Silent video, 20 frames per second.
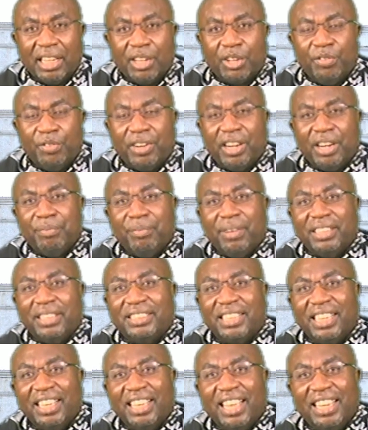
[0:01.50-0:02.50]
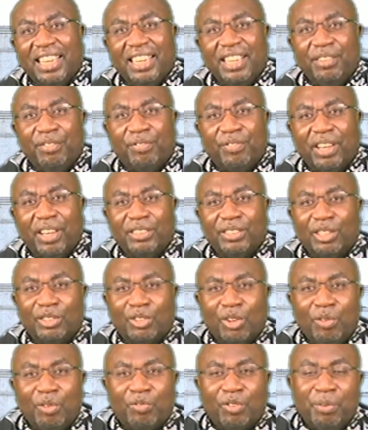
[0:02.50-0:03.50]
you very much, Ghana and France, that
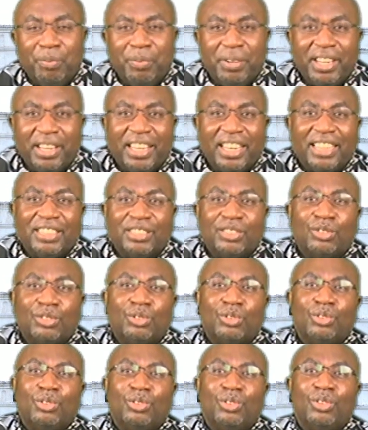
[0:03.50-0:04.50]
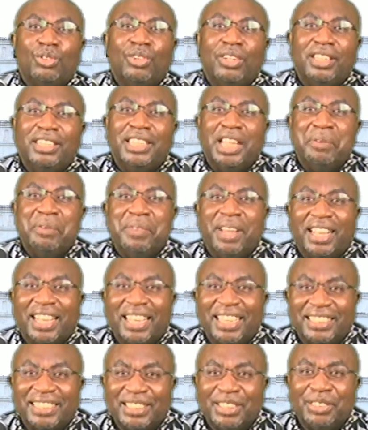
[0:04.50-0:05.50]
come for bringing us to the Luna
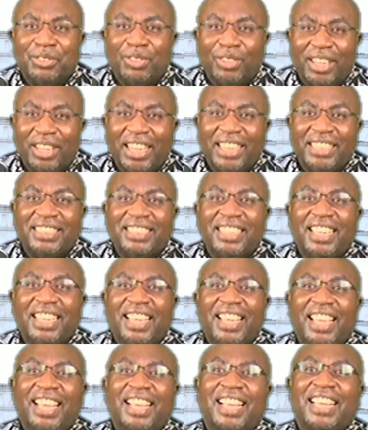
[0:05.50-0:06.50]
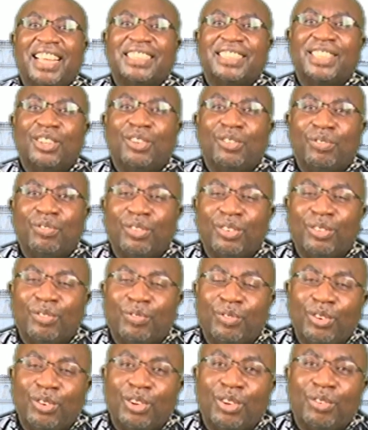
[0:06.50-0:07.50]
Castle tonight, a castle
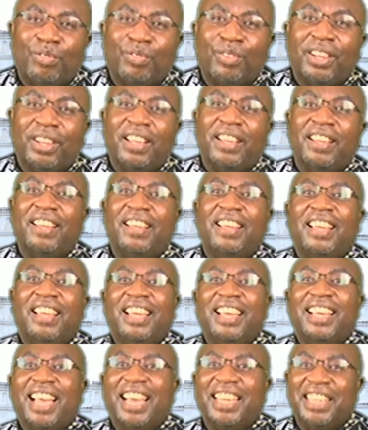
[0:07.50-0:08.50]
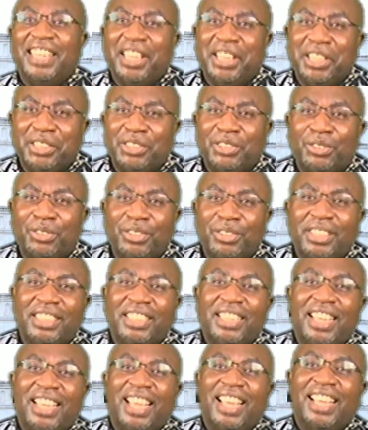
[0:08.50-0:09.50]
full of Ghanaian history,
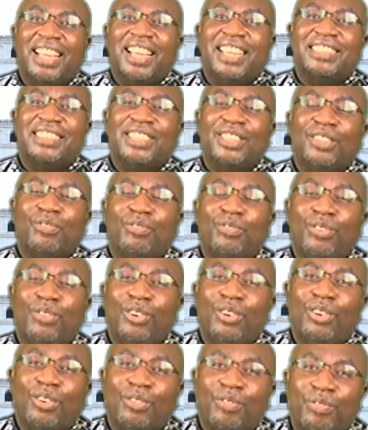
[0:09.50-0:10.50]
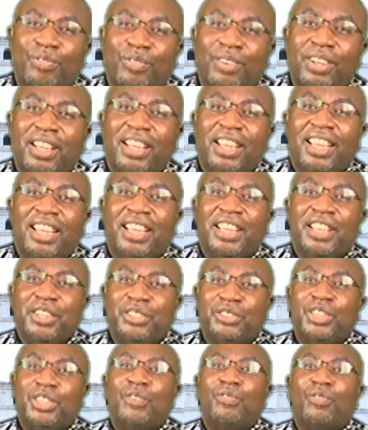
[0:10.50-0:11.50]
a castle full of
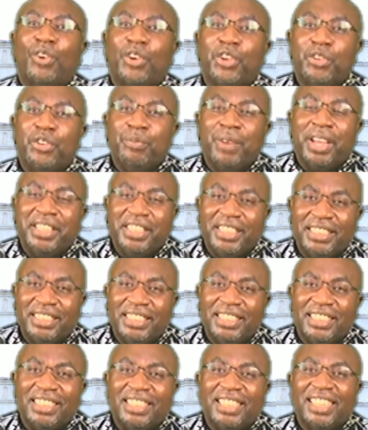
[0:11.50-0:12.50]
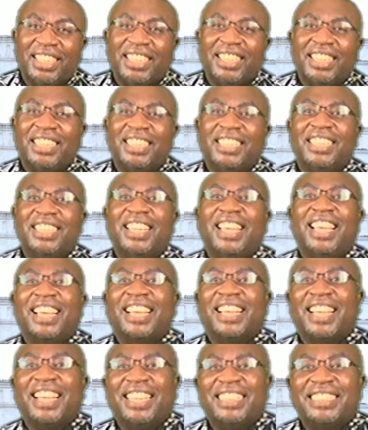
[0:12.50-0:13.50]
history for humanity, and then a
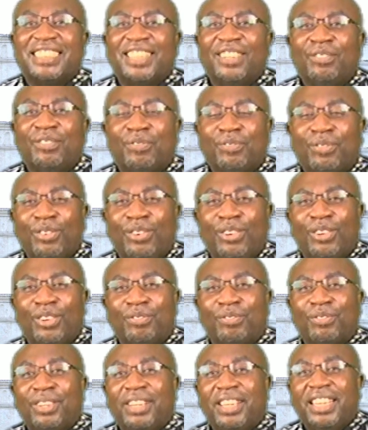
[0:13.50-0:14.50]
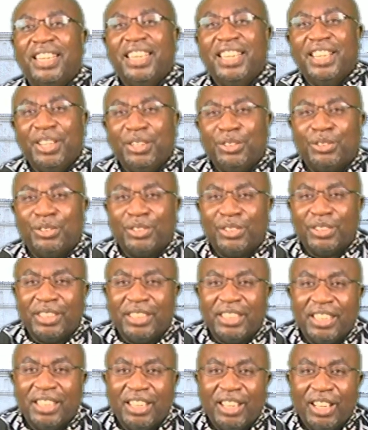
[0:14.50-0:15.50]
castle full of
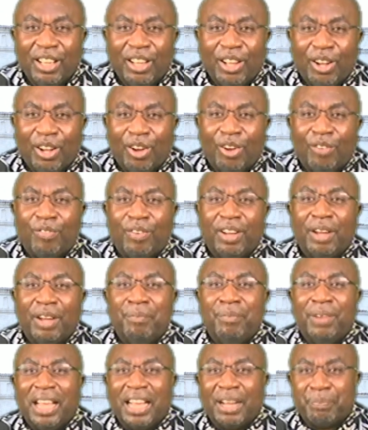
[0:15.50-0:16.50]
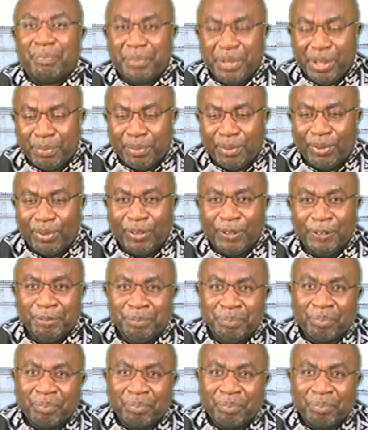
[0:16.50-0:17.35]
history of black people.